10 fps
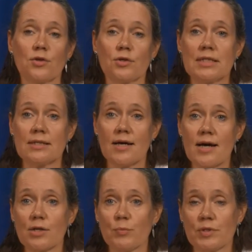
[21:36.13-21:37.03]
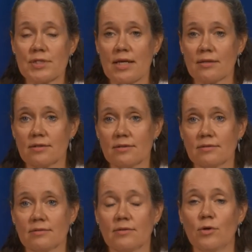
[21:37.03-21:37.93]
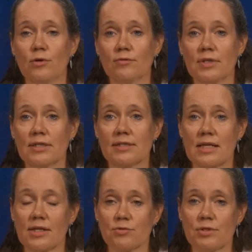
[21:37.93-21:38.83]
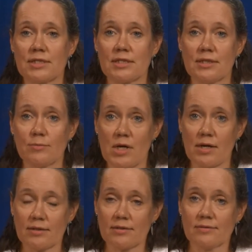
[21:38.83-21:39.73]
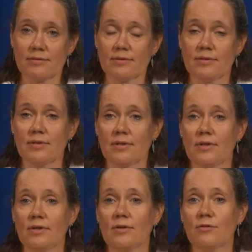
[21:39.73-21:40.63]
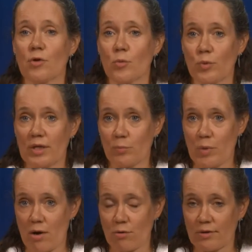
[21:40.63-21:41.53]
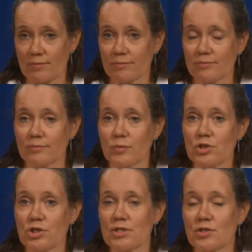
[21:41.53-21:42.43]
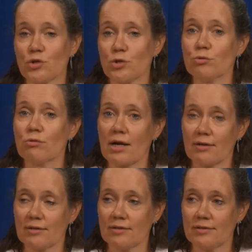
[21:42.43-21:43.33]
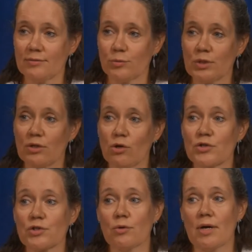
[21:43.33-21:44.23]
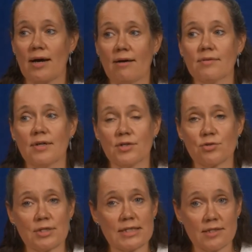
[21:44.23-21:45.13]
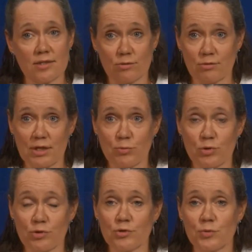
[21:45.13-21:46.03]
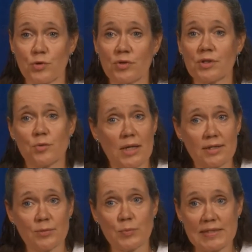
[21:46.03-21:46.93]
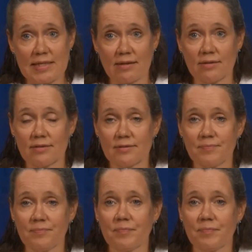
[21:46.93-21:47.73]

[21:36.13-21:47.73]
39% of its electricity demand from wind power, which is a new record. We also have countries that already produce more than 20%